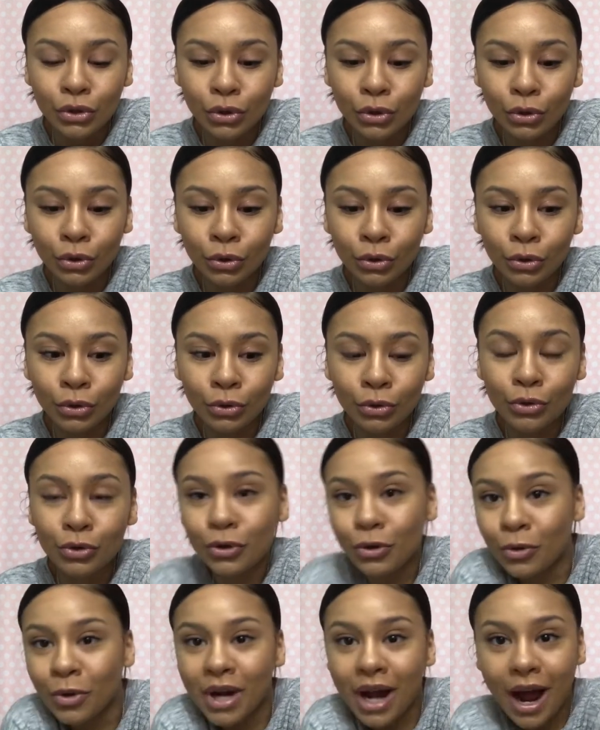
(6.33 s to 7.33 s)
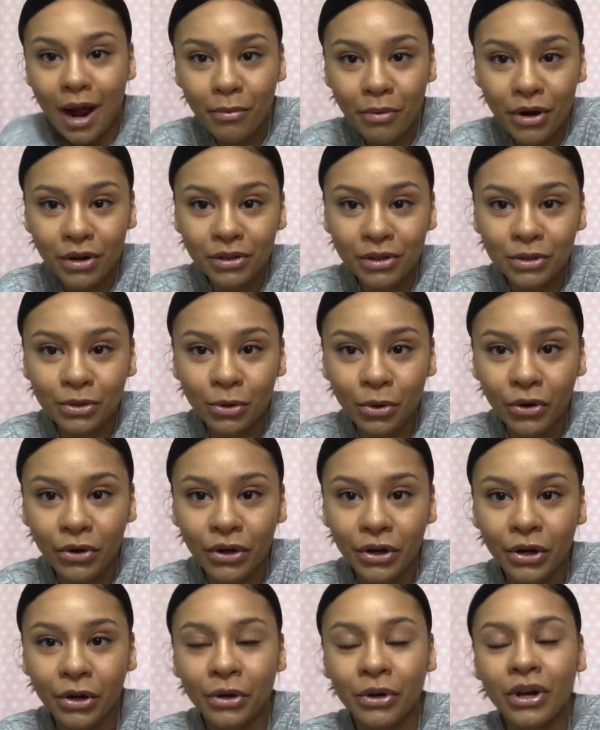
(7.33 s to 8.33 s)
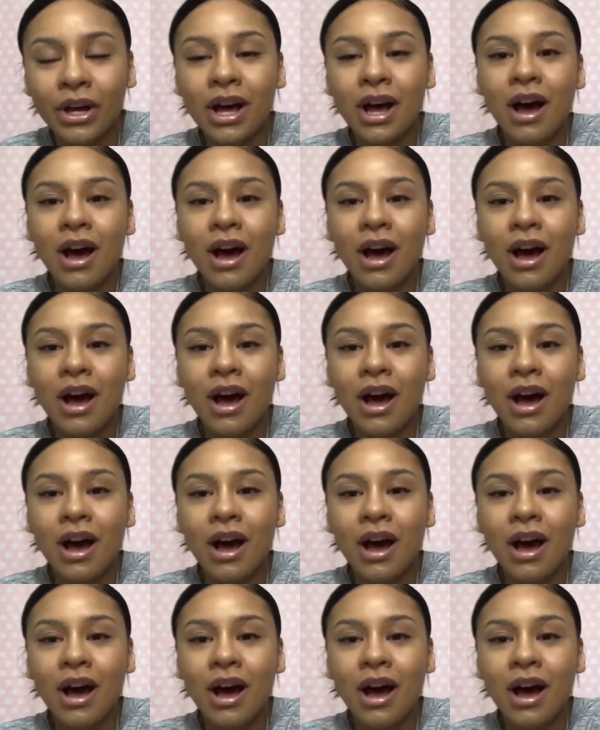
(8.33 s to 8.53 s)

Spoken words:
to do an eyebrow tutorial.